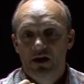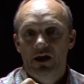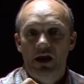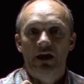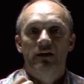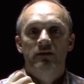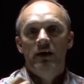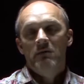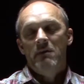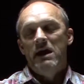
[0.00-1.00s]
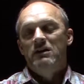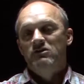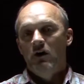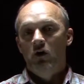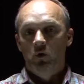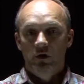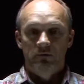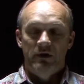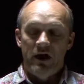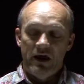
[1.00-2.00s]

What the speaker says: and managed to hold him down.